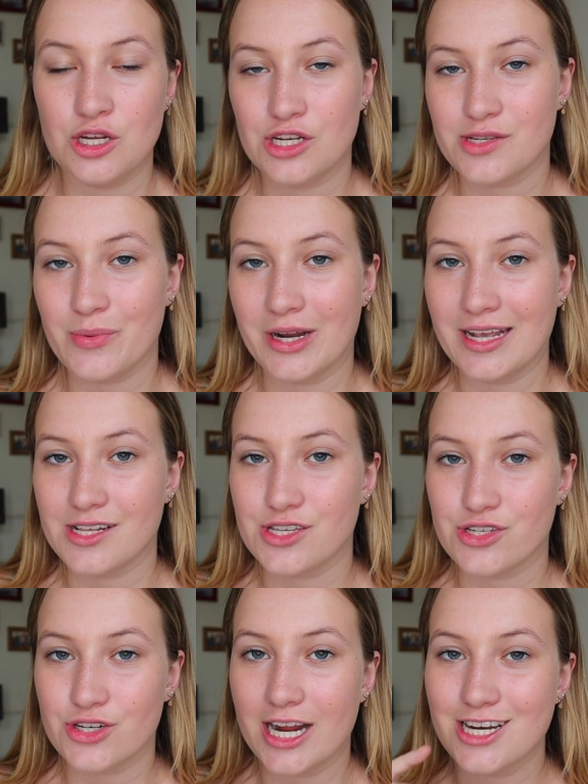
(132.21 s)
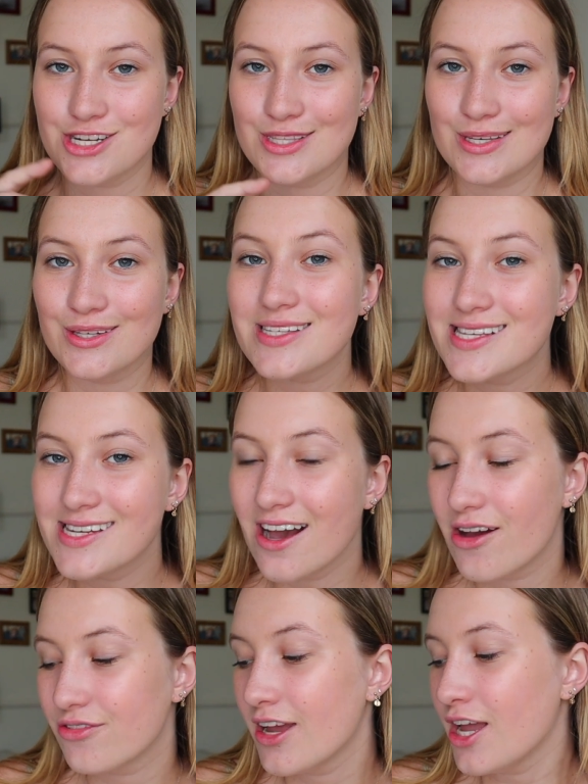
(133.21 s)
you just want to get straight to the good
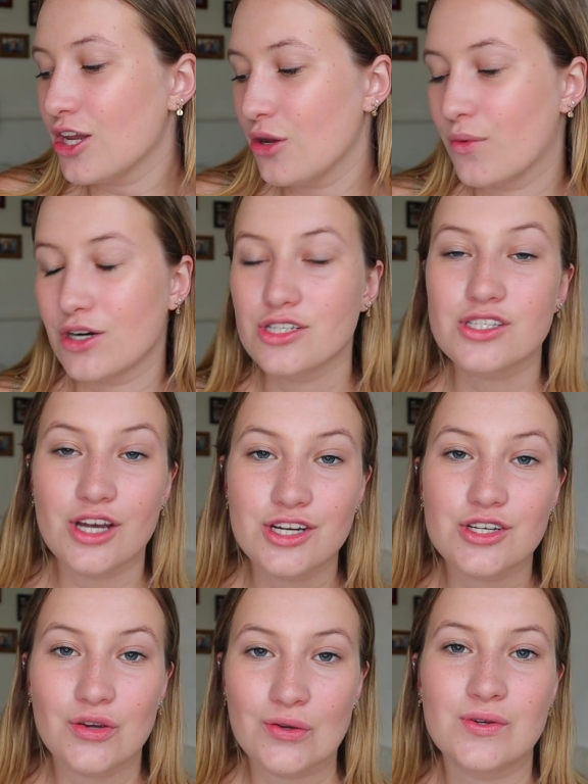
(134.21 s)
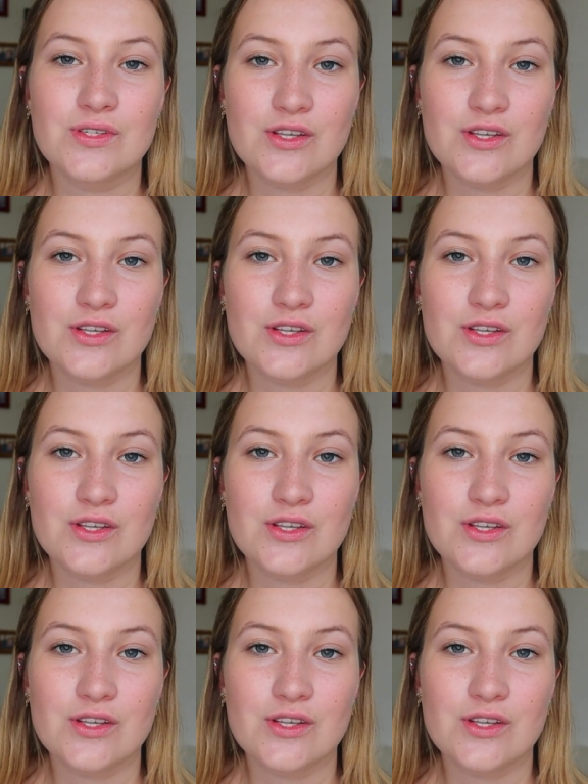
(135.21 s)
stuff, you want to search Google